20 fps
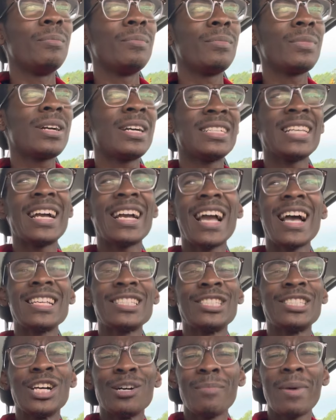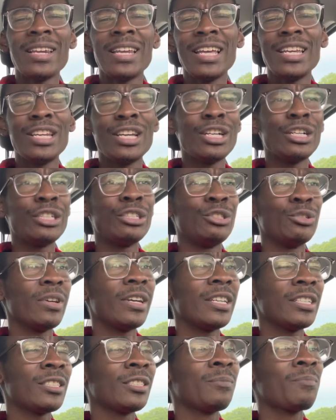Because I got something I need to
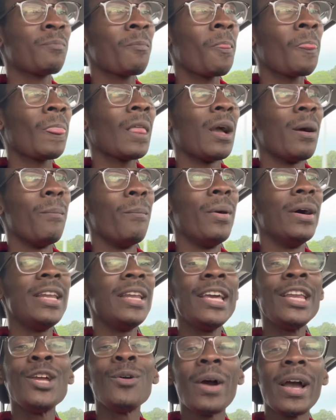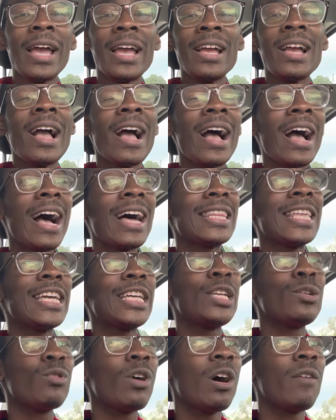address. But anyway, I
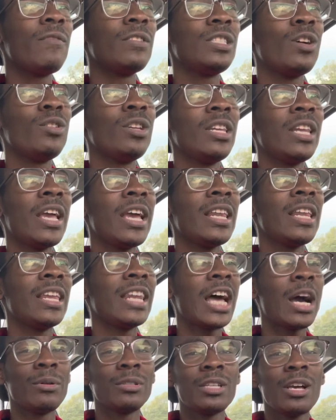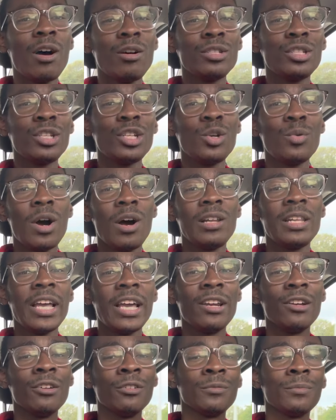thank you all for tuning in, and I will talk to you all
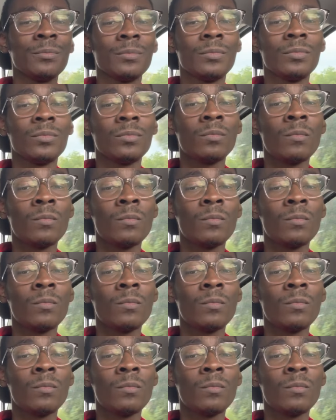later.